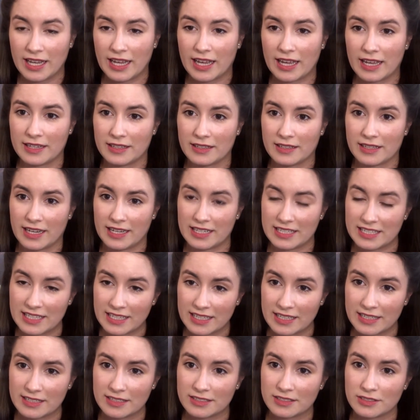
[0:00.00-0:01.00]
And the
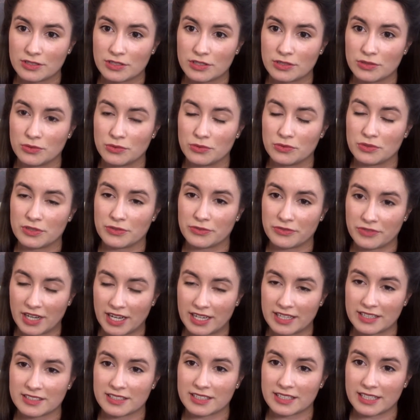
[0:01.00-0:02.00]
idea is to
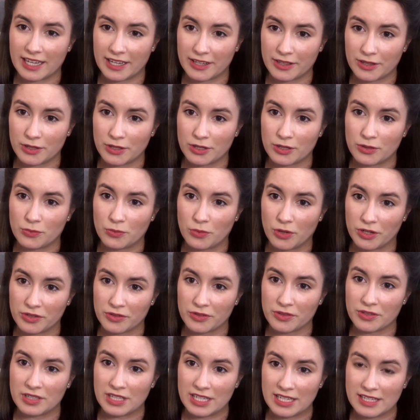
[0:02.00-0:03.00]
define together what
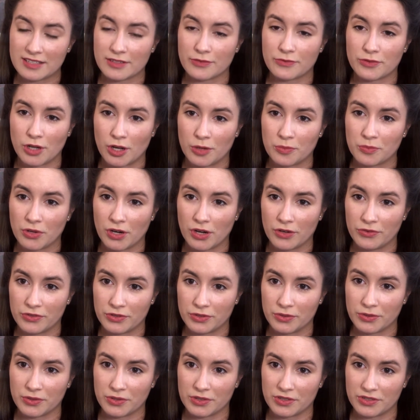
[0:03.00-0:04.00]
are the needs of
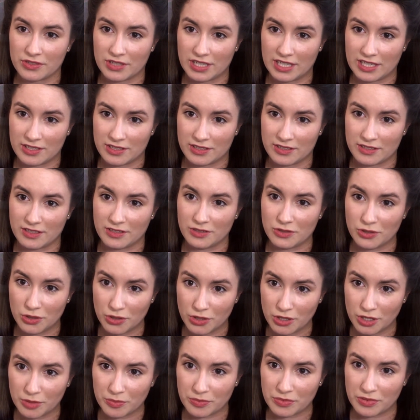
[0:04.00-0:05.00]
nonprofit organizations in
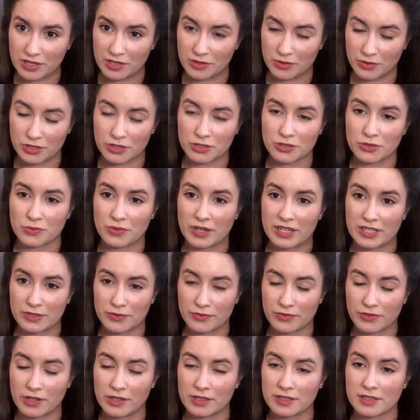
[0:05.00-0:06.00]
Europe in order to raise
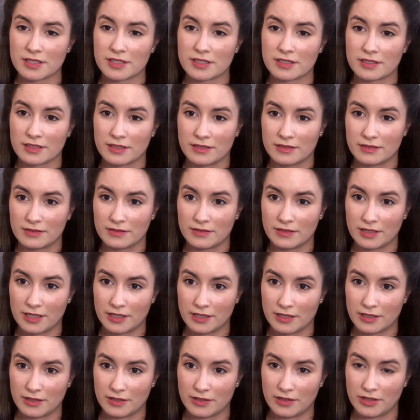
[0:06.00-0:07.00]
funds
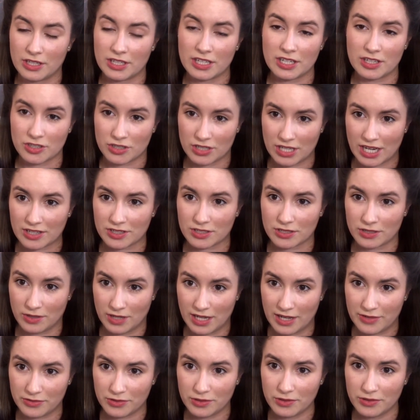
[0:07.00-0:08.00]
on an international
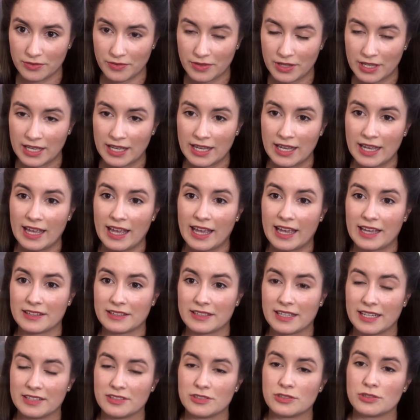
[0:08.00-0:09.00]
level,
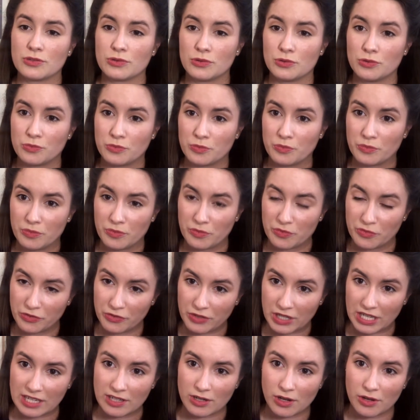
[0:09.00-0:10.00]
and then to
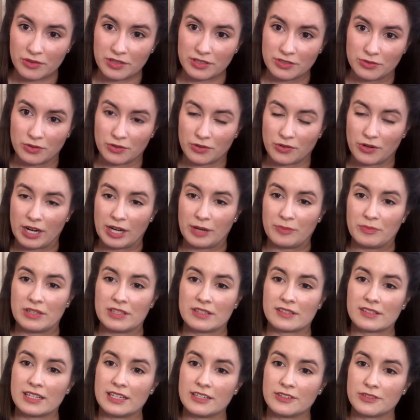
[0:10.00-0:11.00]
feed all these
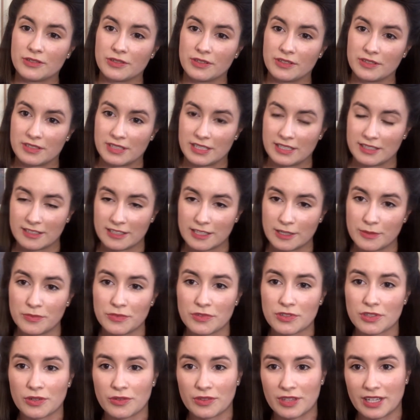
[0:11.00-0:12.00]
requirements into the system,
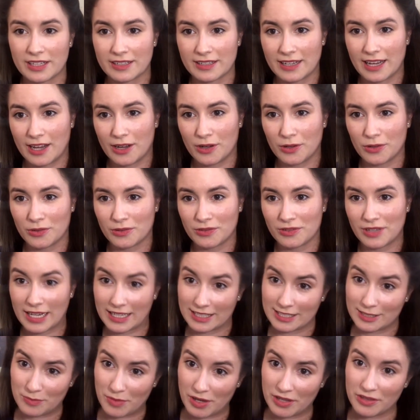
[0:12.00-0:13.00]
so that now
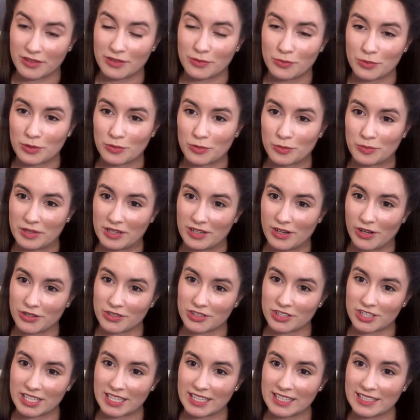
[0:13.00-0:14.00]
next month we will be
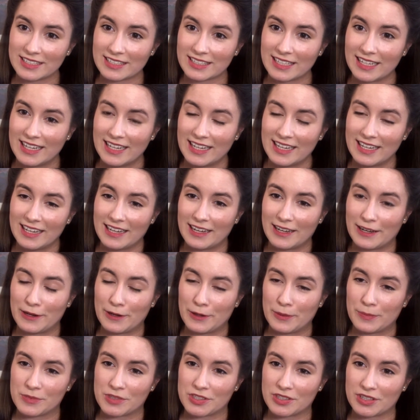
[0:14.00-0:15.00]
launching
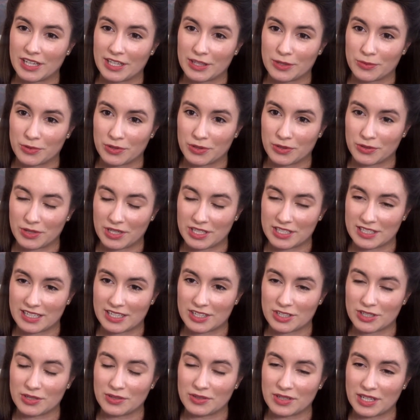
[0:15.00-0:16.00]
it together with
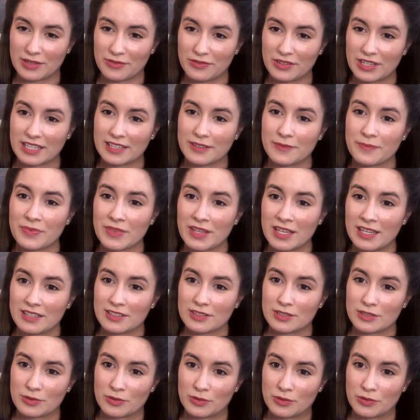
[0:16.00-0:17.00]
Transnational Giving,
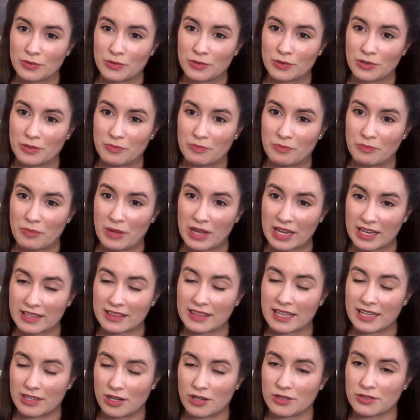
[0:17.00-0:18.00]
to make
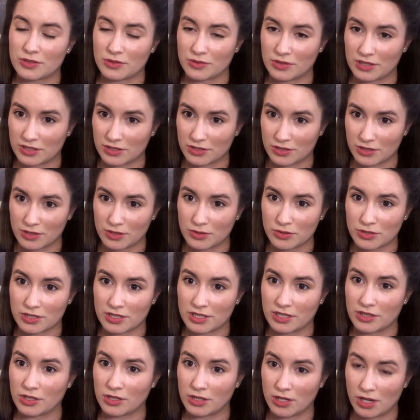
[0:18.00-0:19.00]
then also this
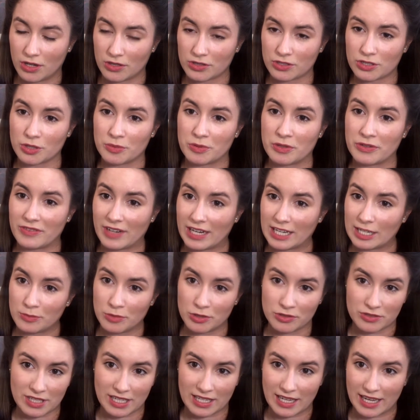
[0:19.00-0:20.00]
solution in the long term
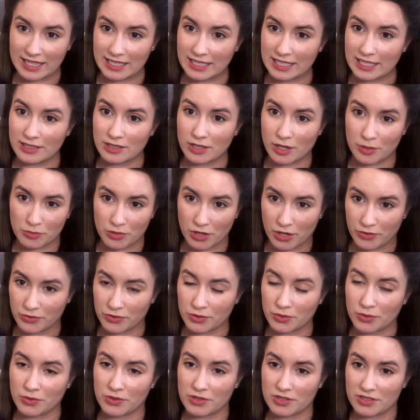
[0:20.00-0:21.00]
available to any
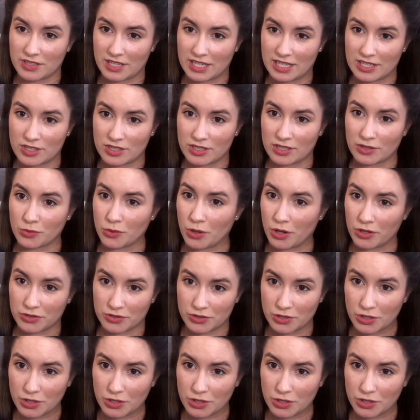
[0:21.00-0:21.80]
nonprofit organization across